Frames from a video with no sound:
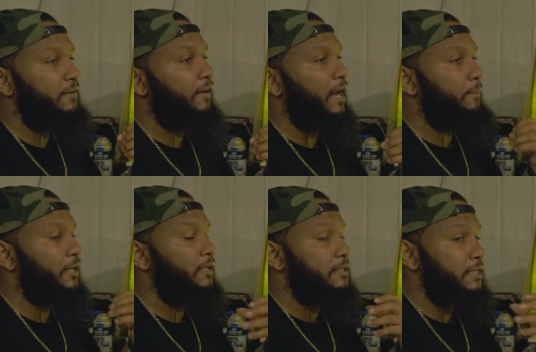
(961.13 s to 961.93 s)
height,
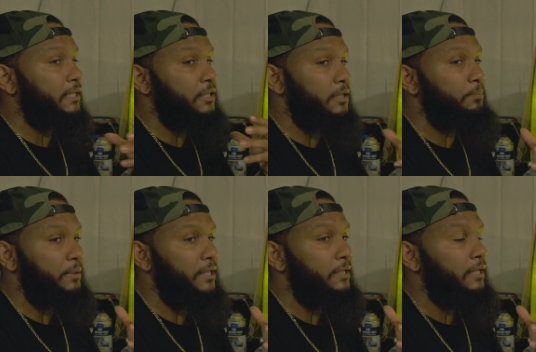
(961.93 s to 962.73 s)
because it could
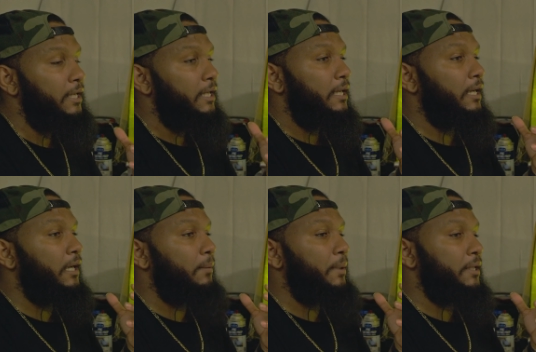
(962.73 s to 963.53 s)
be
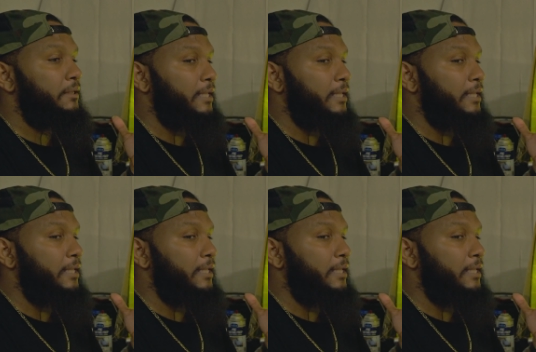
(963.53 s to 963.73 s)
in